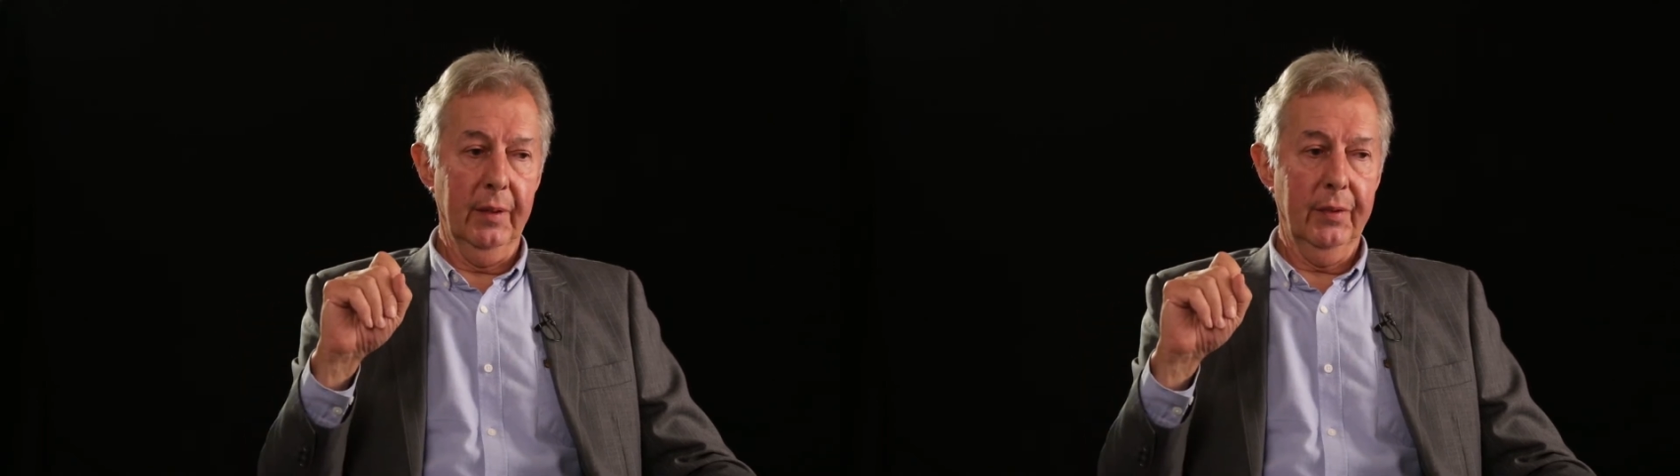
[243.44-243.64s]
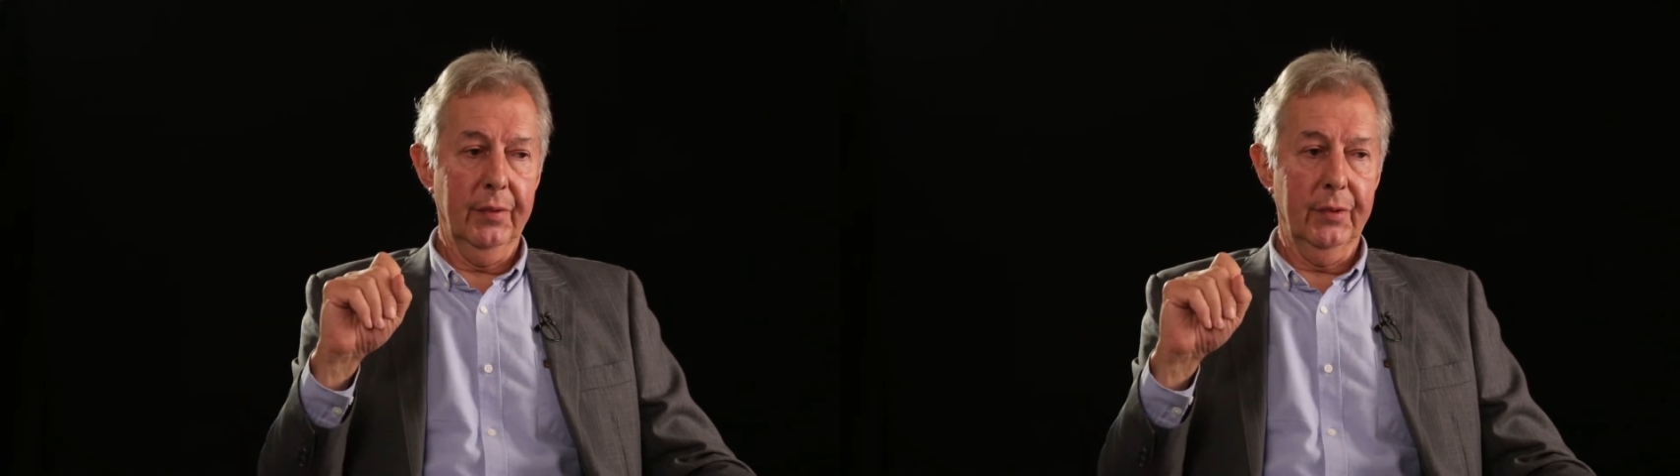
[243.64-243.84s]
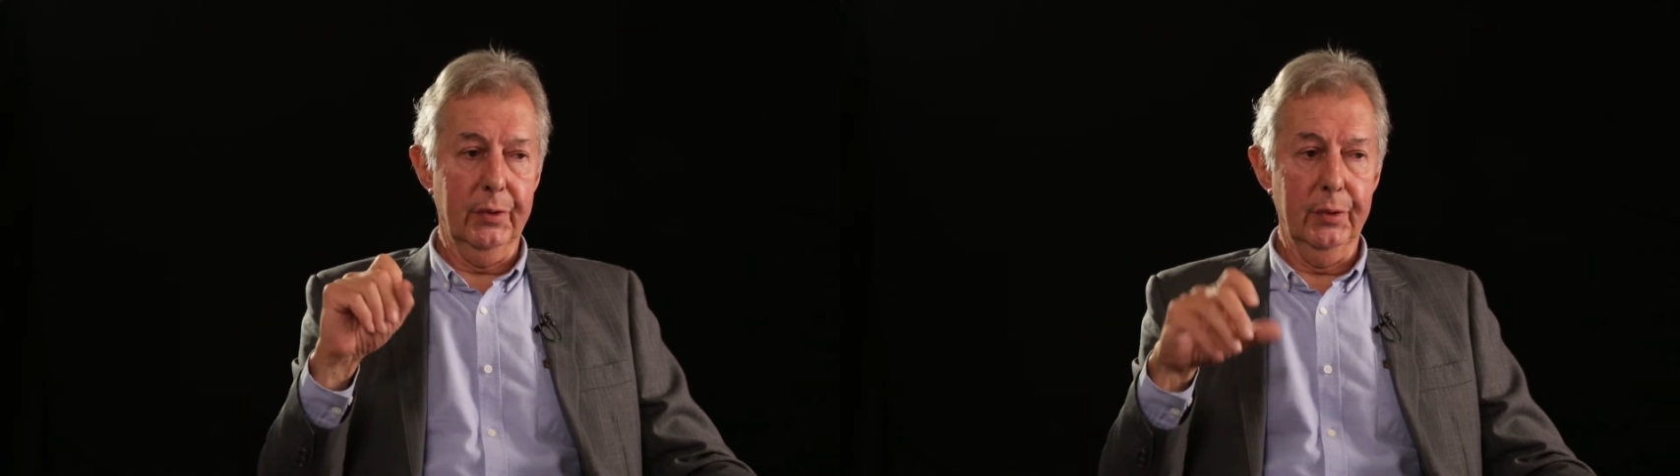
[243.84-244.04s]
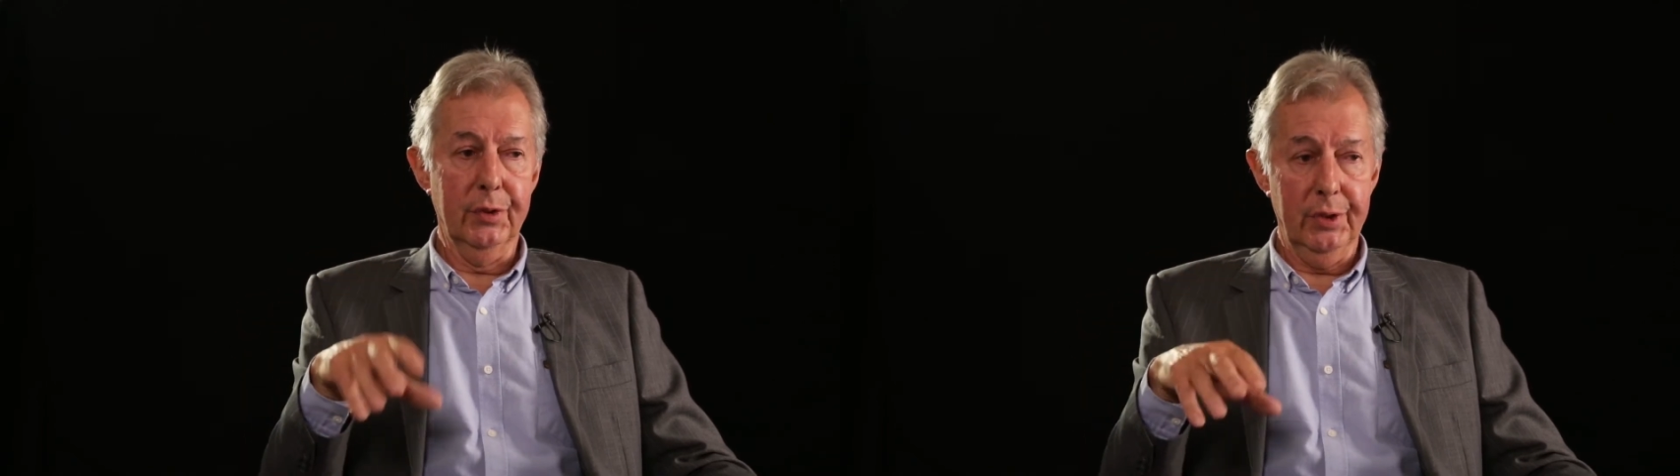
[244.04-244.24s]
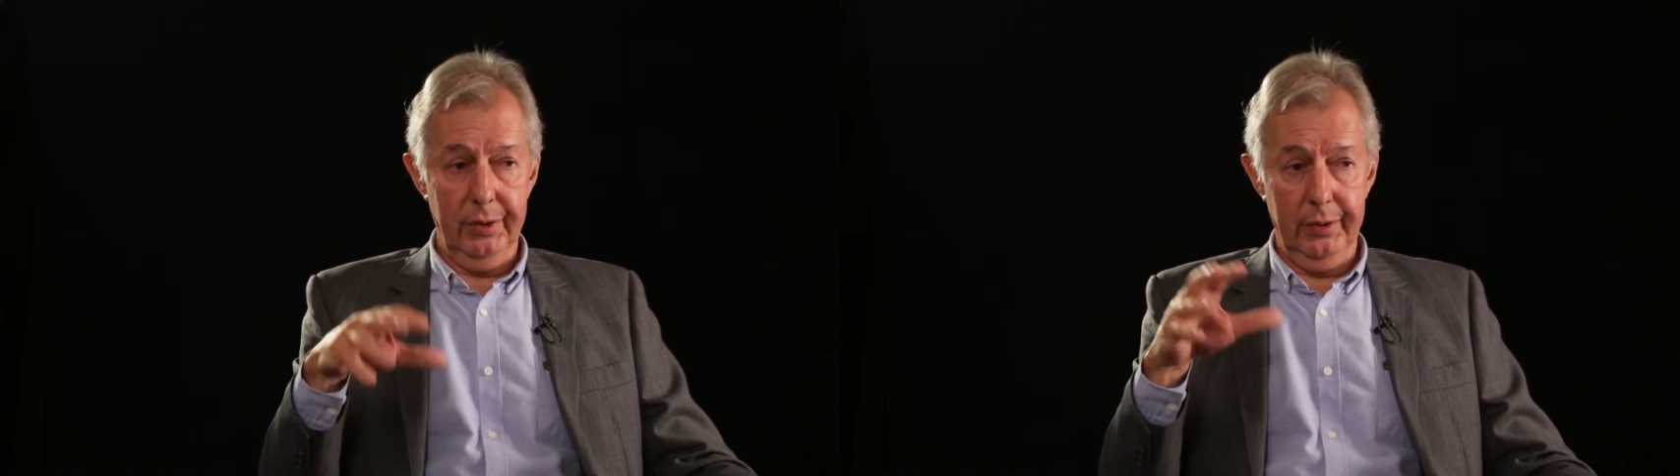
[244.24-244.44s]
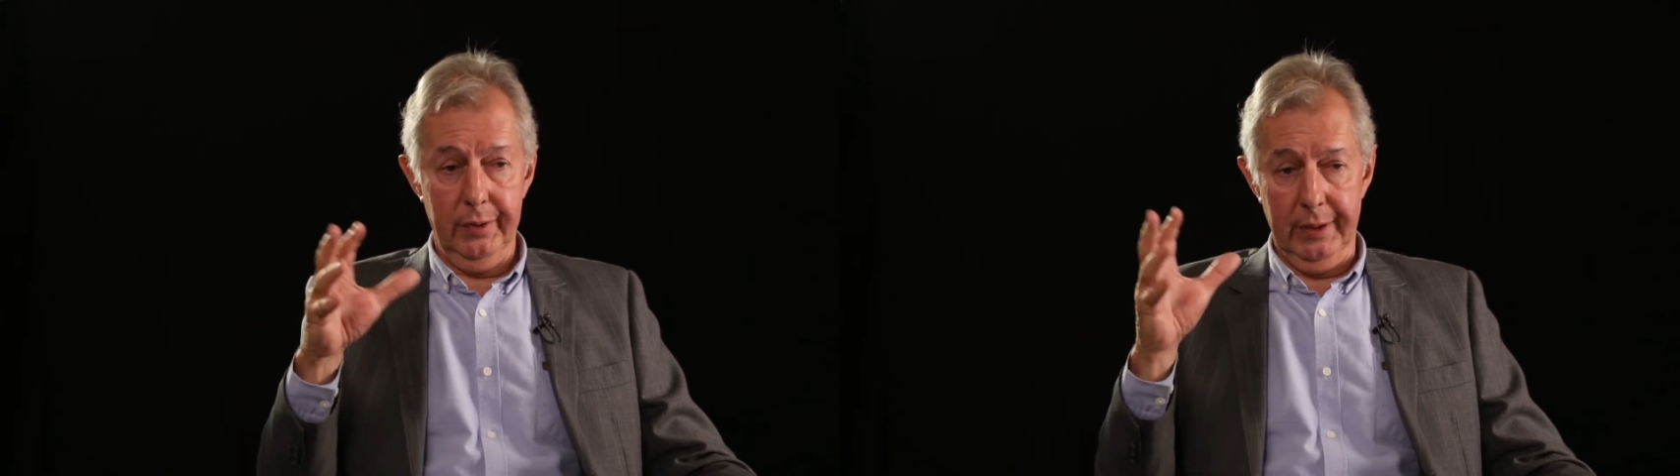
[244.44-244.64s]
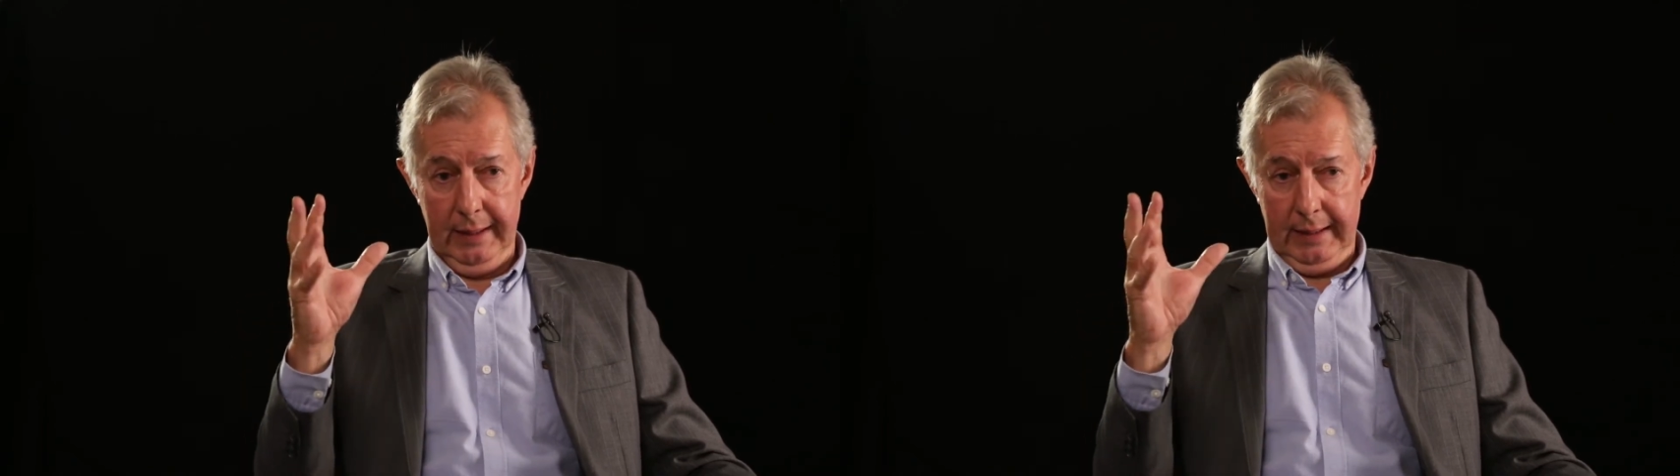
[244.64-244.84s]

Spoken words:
through to